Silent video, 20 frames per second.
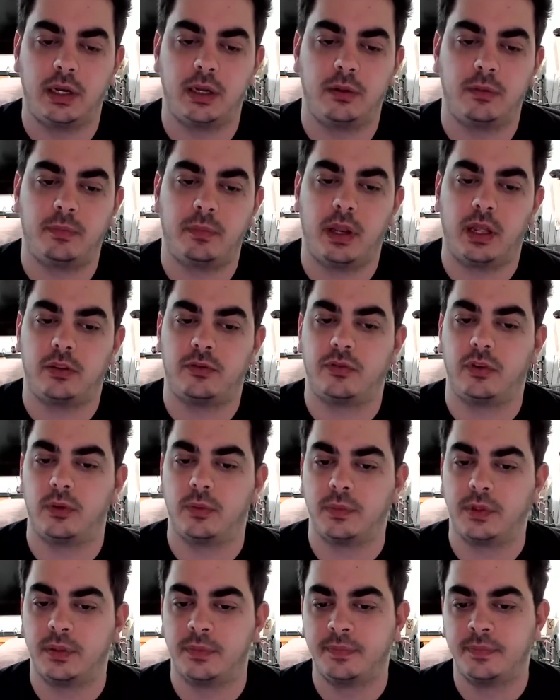
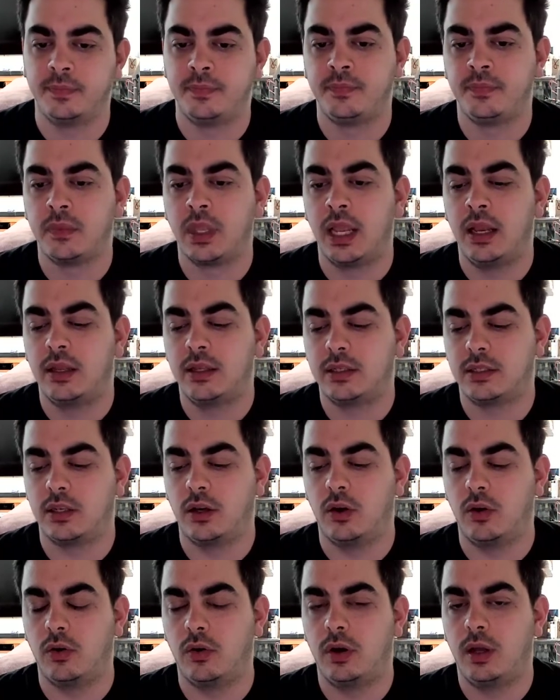platforms.
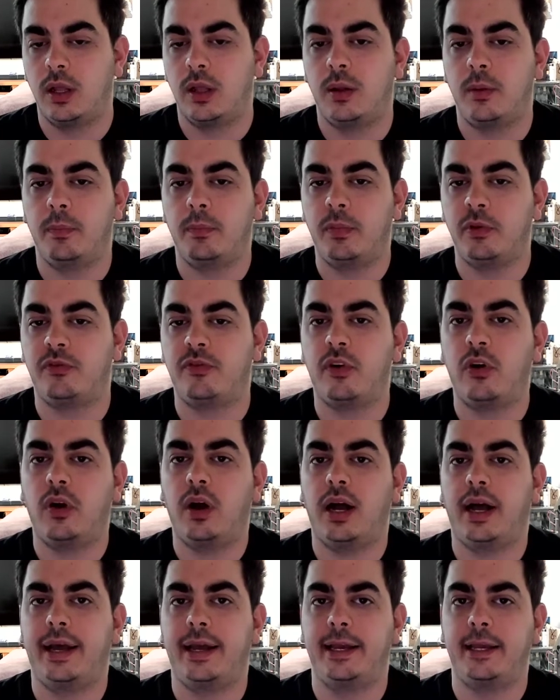So before
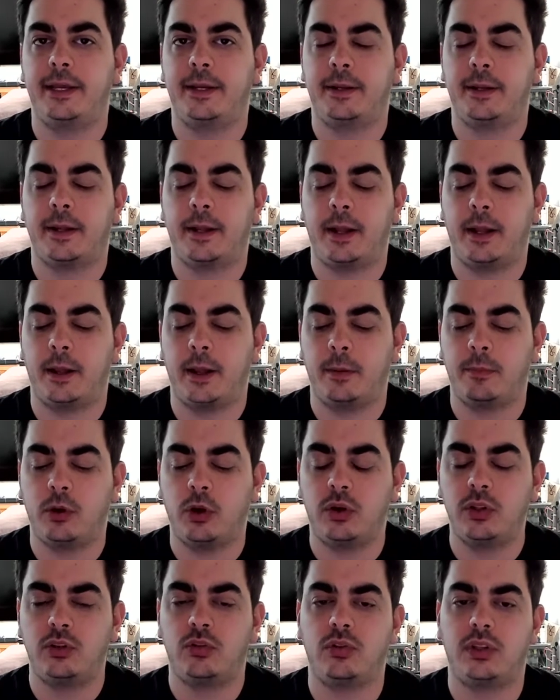I'm
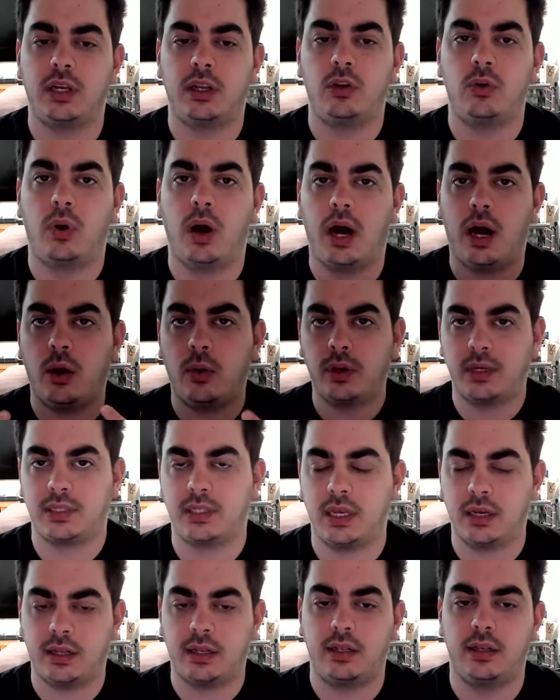going to tell you how
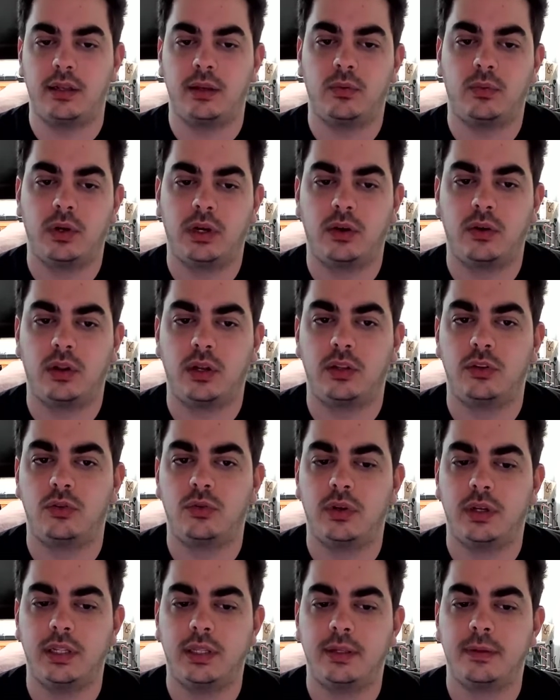exactly we're going to
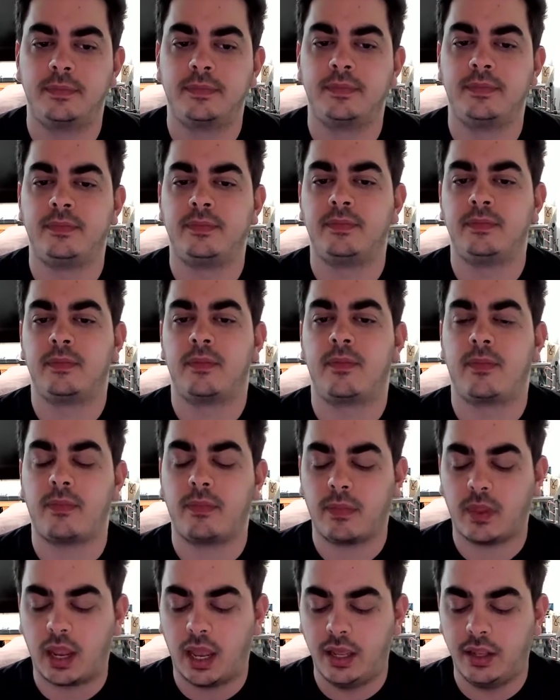do it,
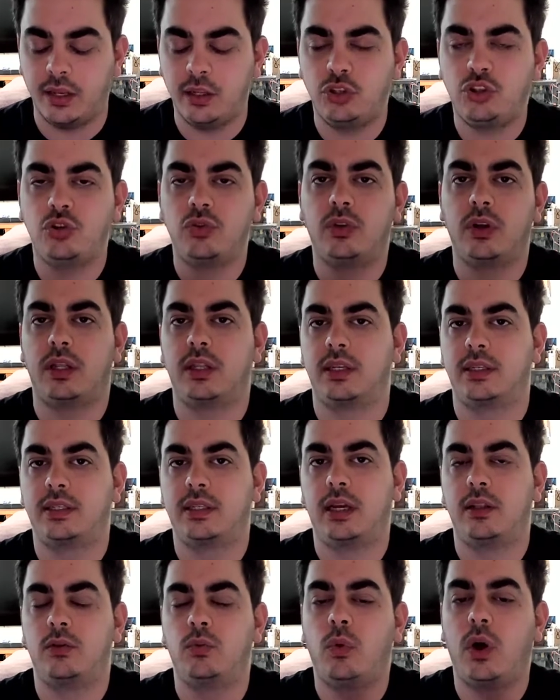I need you to
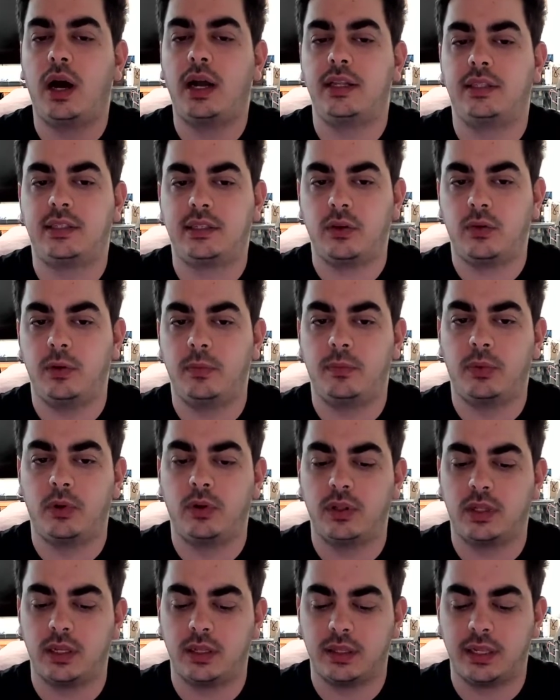understand why it's so
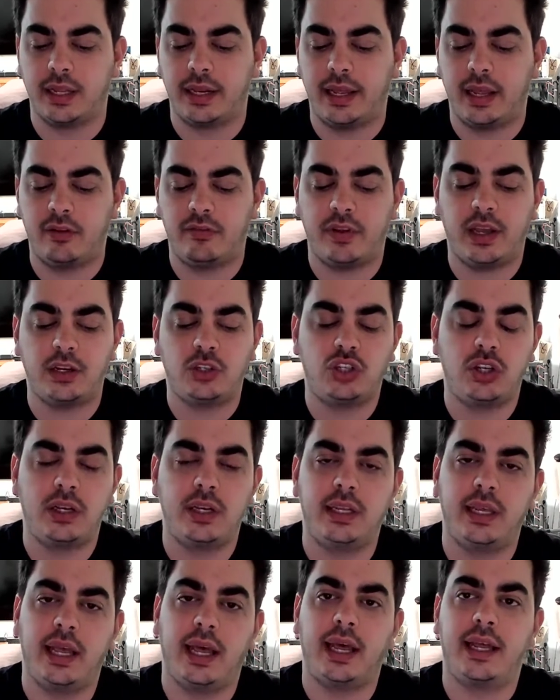important. And I've
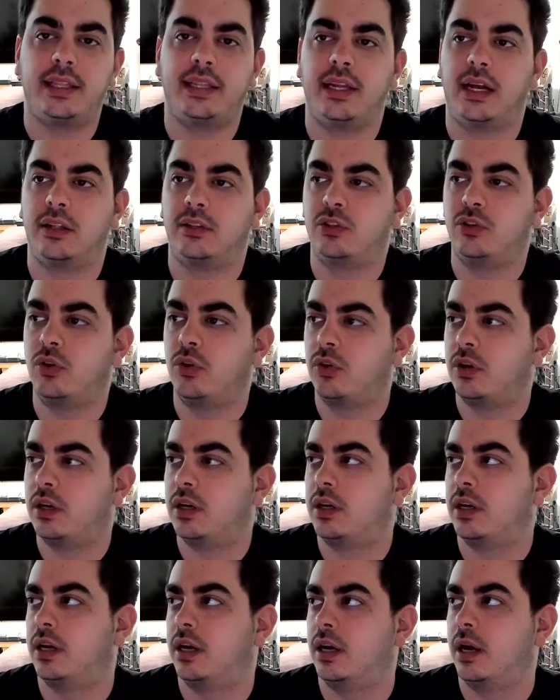actually had a talk
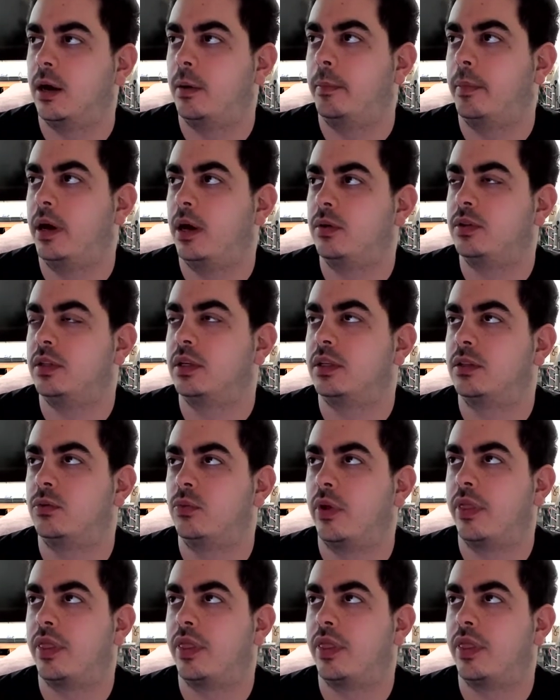about it with